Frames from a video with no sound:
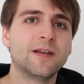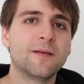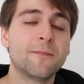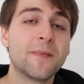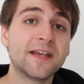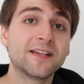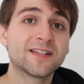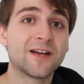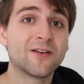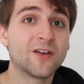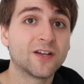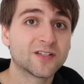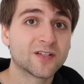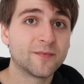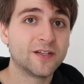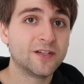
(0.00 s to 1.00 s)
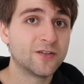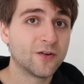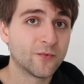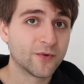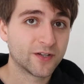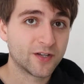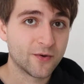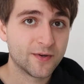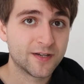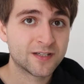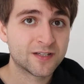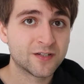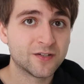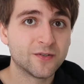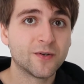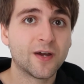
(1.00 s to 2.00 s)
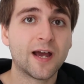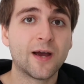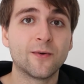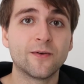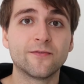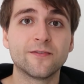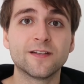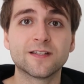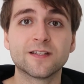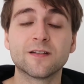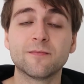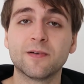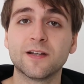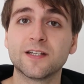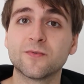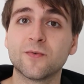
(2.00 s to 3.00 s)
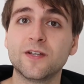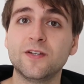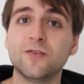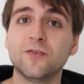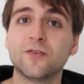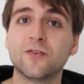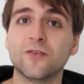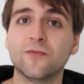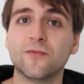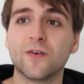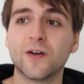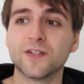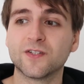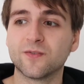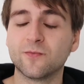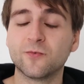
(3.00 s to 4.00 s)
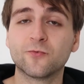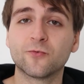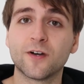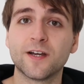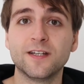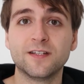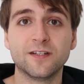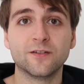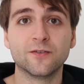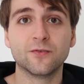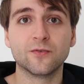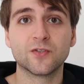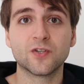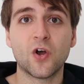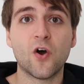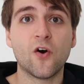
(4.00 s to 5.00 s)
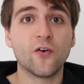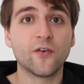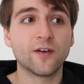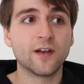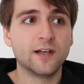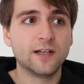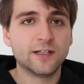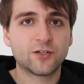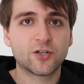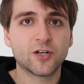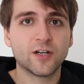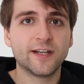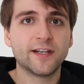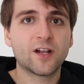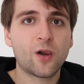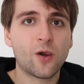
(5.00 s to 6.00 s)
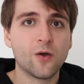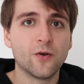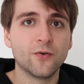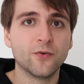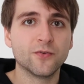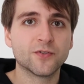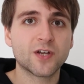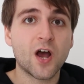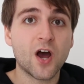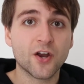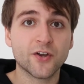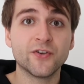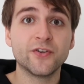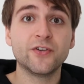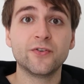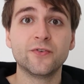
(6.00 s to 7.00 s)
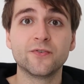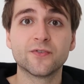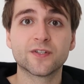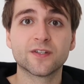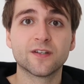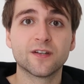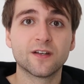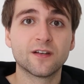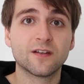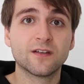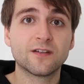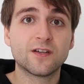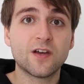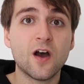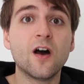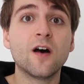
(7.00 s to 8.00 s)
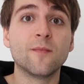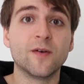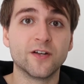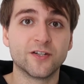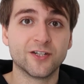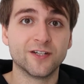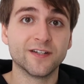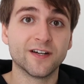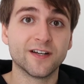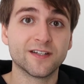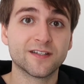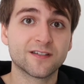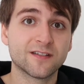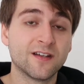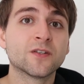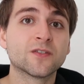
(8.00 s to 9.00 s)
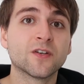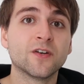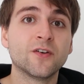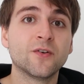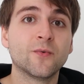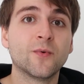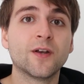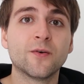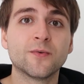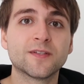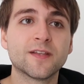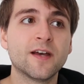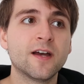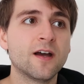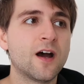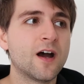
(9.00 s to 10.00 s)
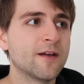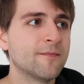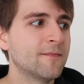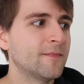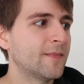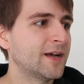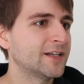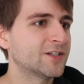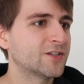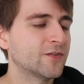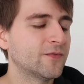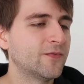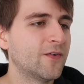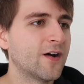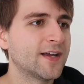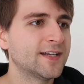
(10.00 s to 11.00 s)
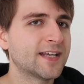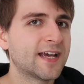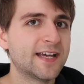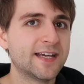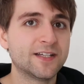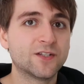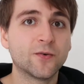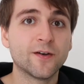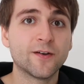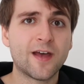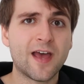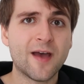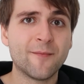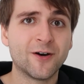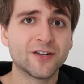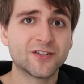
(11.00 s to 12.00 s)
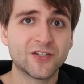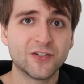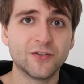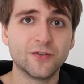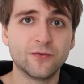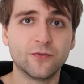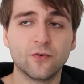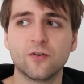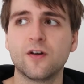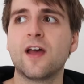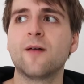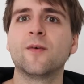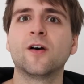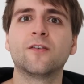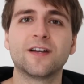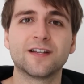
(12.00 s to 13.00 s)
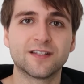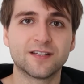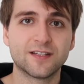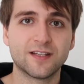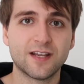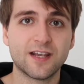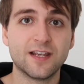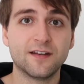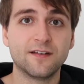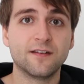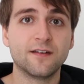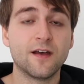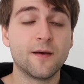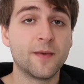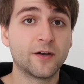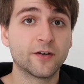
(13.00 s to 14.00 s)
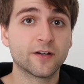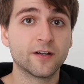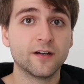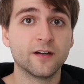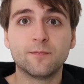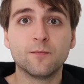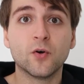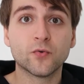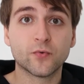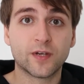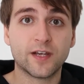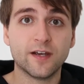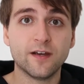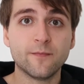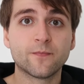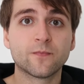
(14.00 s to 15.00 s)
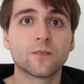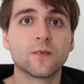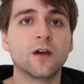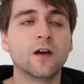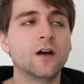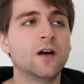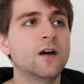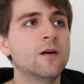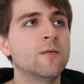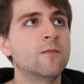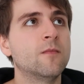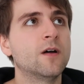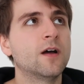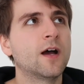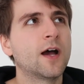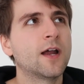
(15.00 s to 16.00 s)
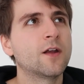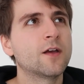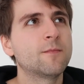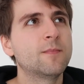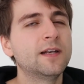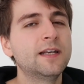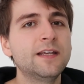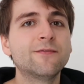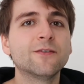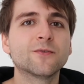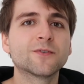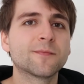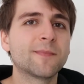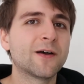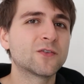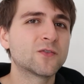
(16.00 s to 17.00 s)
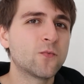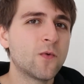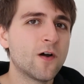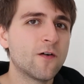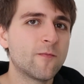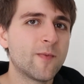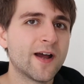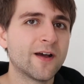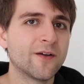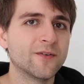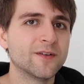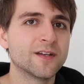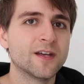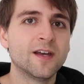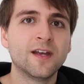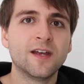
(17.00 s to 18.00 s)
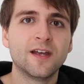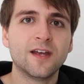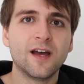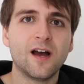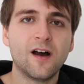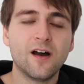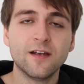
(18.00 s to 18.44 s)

It may sound like something you don't want to go into, however this is the place where you can find some great deals on literally closed, unused car merchandise. So when I was there, I managed to find a Toyota MR2 or MRS in America model kit, and I believe it was about £12.